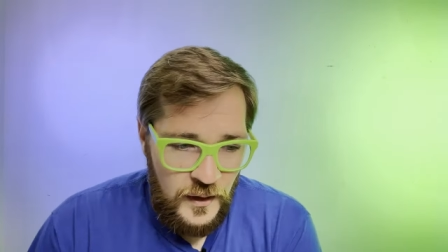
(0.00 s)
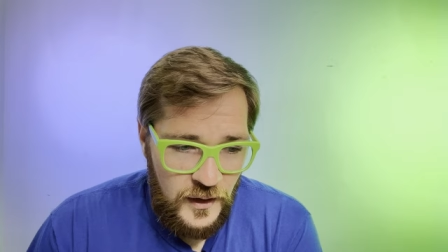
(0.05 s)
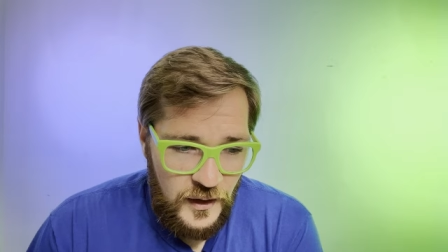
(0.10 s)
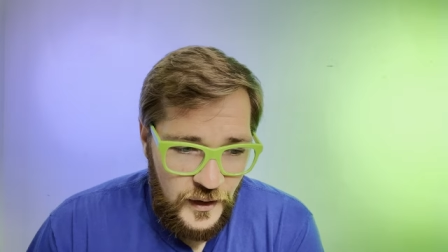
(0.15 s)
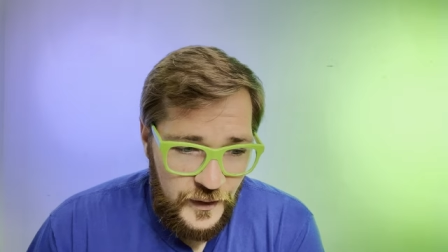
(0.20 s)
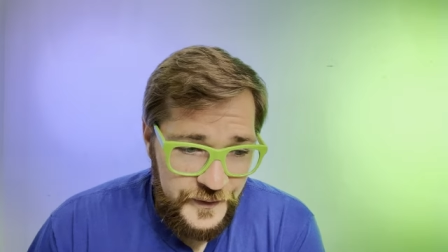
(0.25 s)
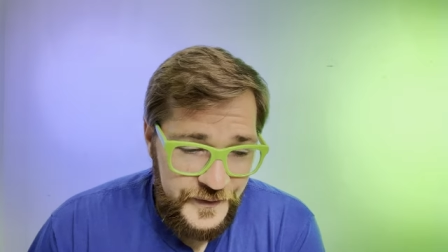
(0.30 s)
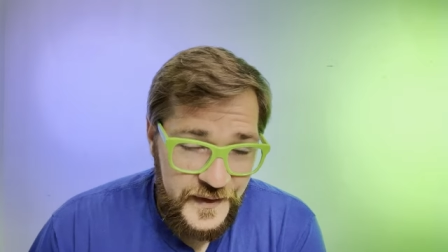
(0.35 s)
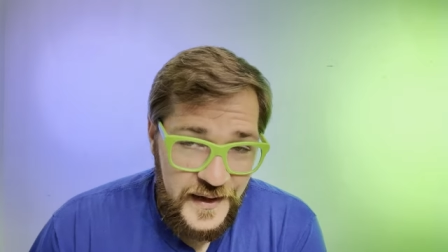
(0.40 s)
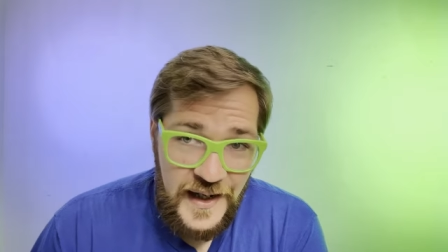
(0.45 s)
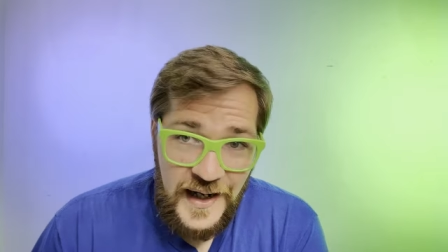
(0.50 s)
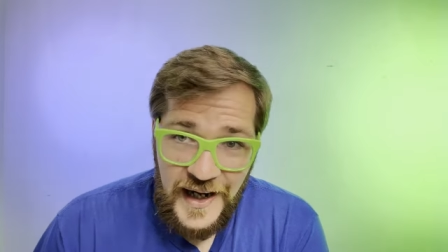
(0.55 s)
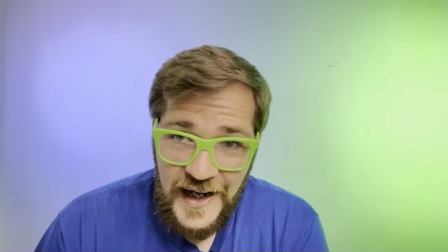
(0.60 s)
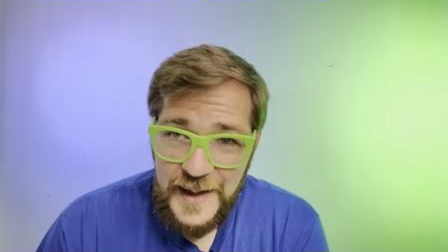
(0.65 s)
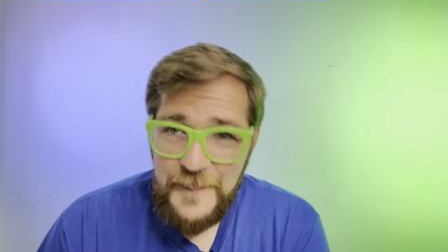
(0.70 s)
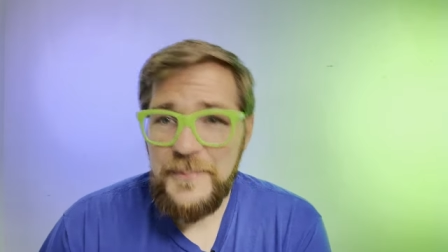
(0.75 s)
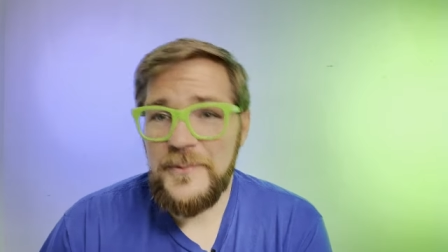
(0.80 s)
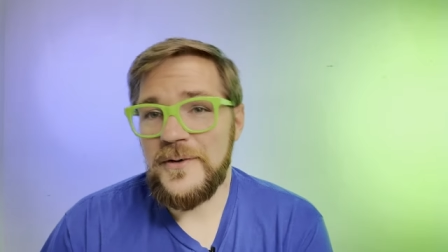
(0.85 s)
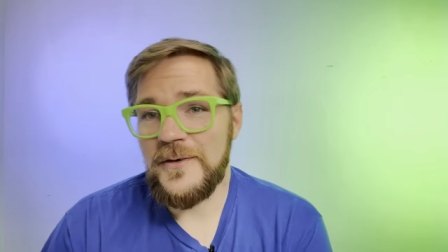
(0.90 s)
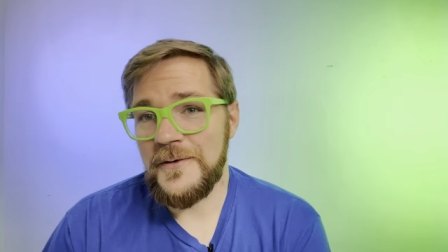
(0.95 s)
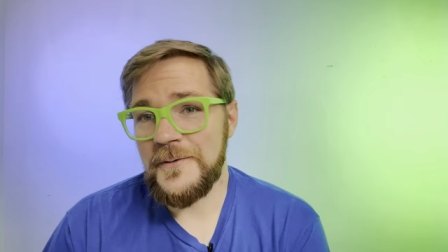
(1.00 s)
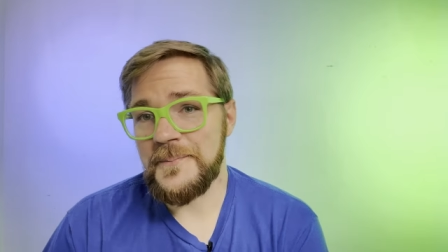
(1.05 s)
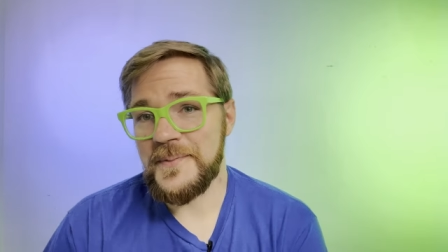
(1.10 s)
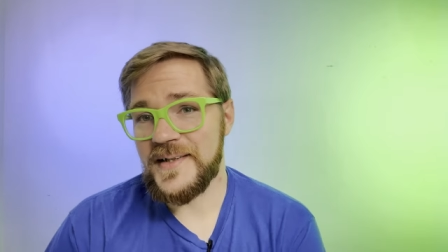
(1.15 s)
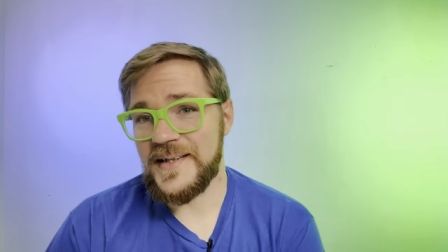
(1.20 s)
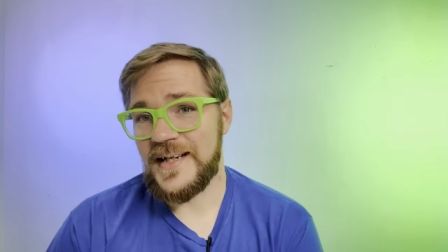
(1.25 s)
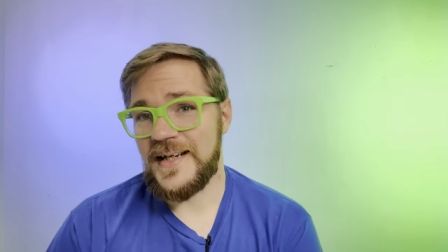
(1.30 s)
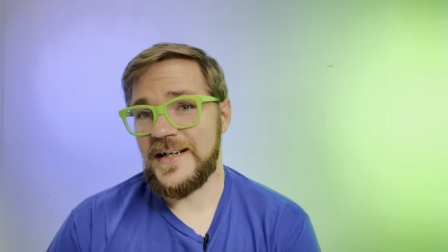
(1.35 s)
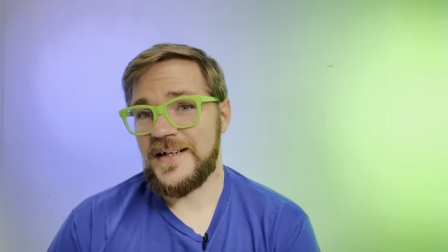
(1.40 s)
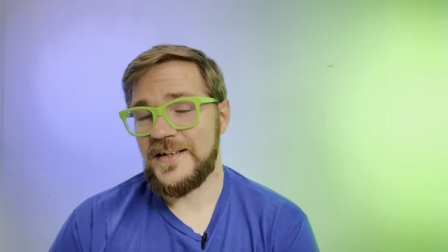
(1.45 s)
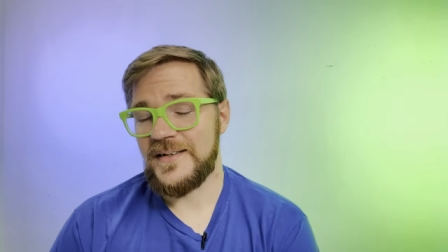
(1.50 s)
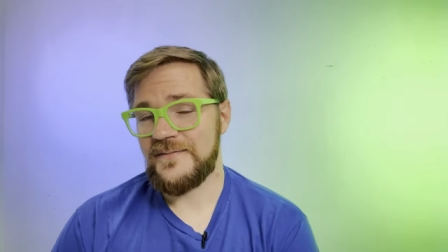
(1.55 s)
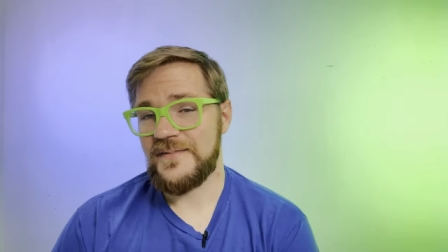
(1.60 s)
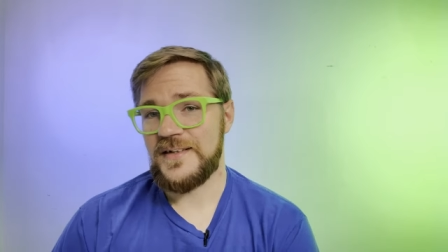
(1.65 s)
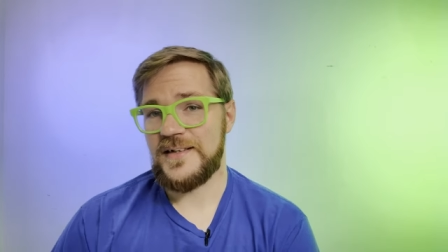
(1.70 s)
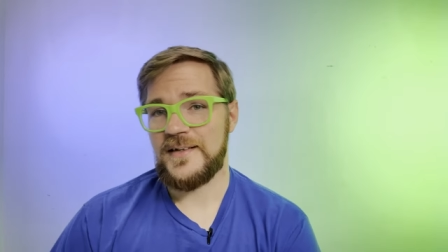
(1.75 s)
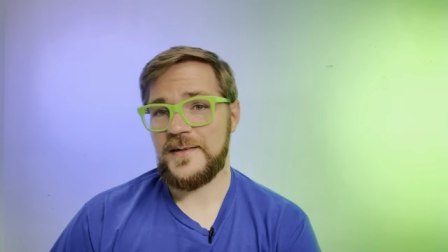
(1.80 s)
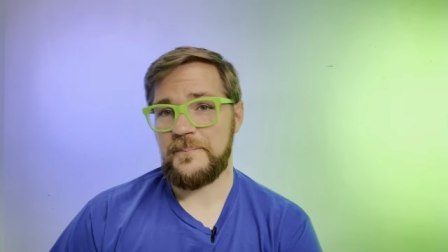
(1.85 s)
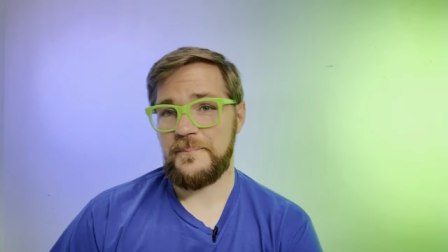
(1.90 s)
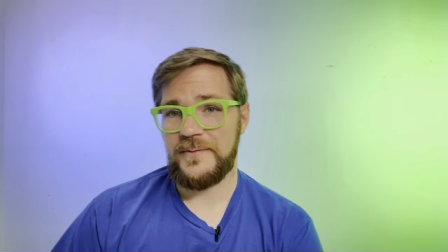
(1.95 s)
On the hyperope side of
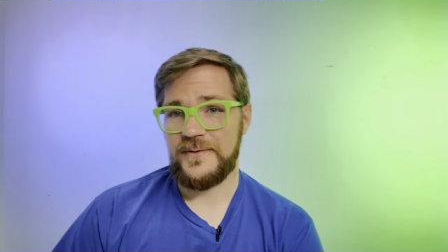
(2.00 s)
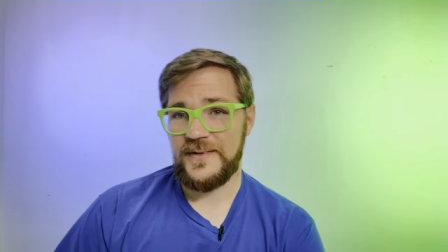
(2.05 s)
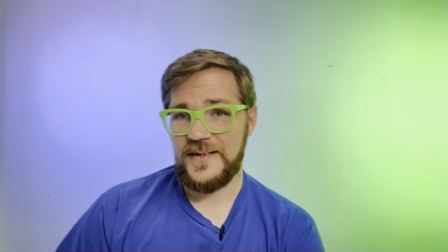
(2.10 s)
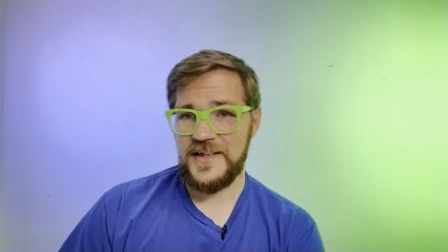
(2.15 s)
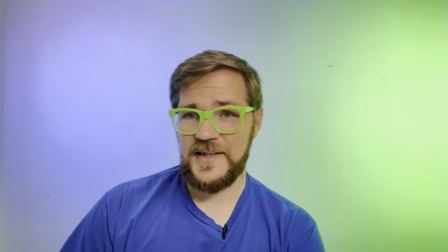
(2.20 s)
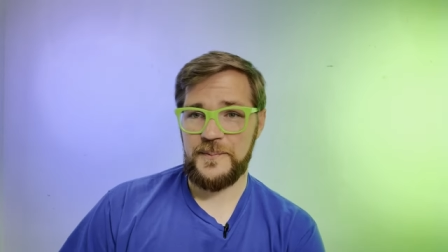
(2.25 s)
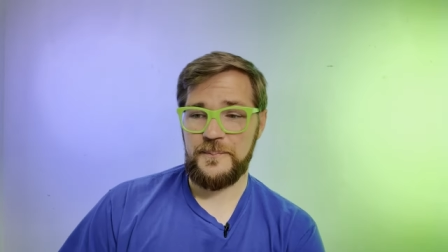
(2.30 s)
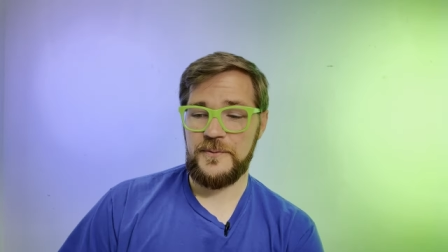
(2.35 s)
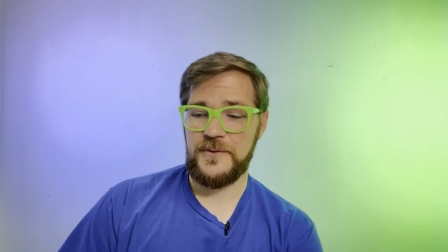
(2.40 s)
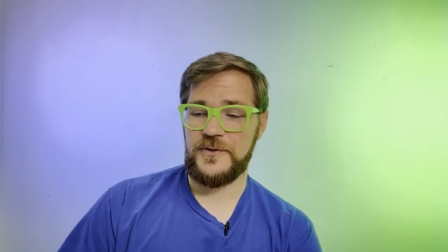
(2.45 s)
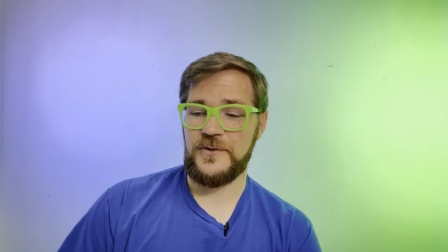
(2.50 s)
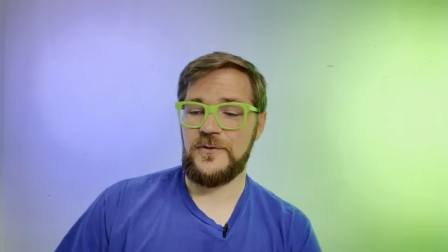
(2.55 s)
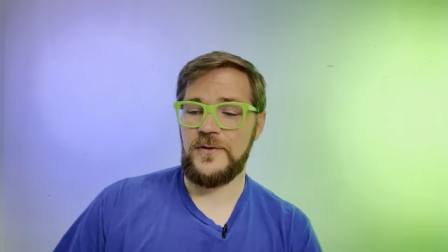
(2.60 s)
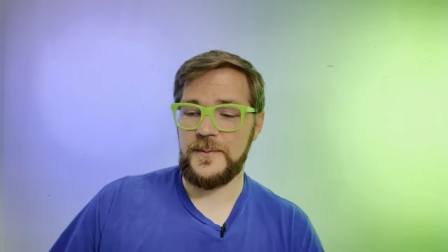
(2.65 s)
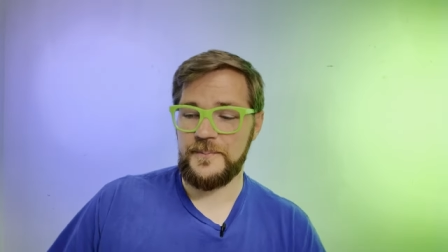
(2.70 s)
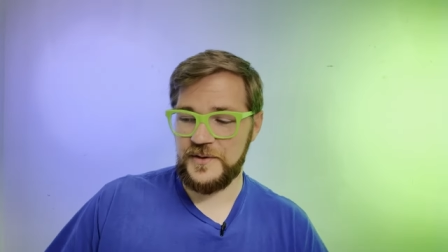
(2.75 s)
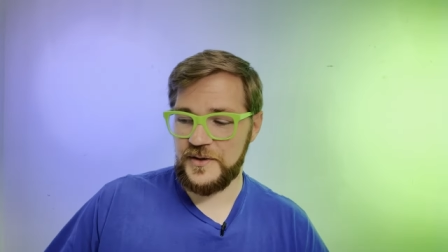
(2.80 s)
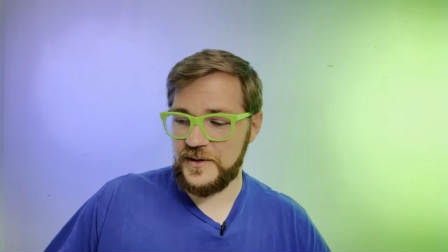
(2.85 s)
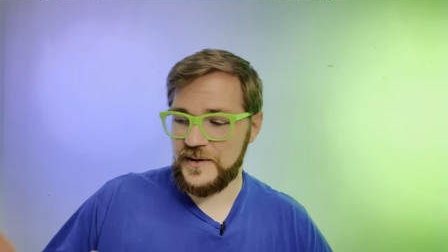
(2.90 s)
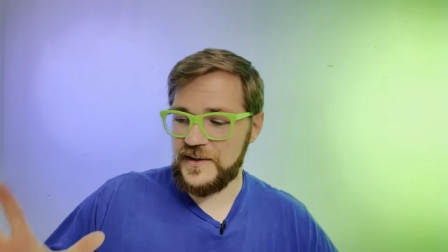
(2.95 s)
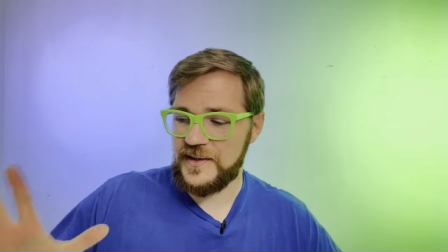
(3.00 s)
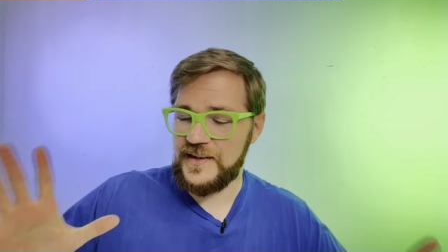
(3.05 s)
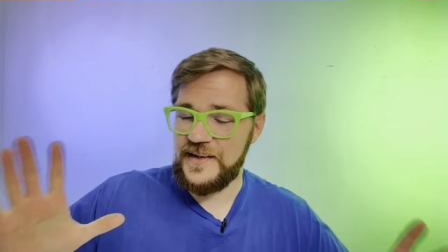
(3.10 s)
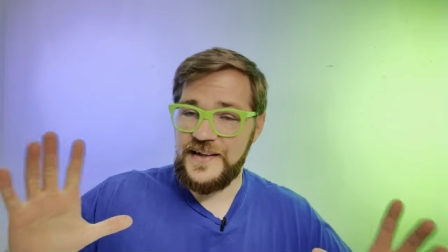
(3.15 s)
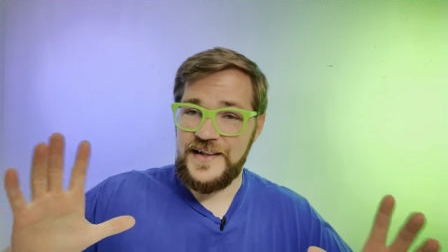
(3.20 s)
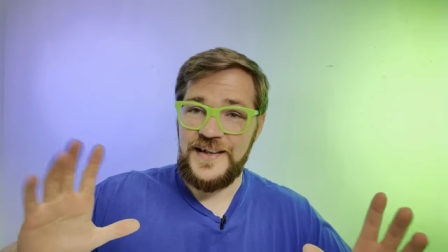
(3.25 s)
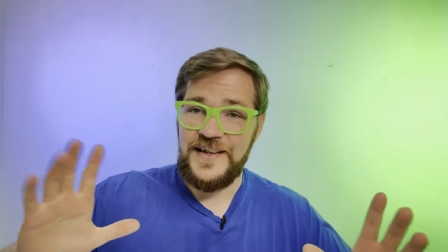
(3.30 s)
it, the plus prescriptions,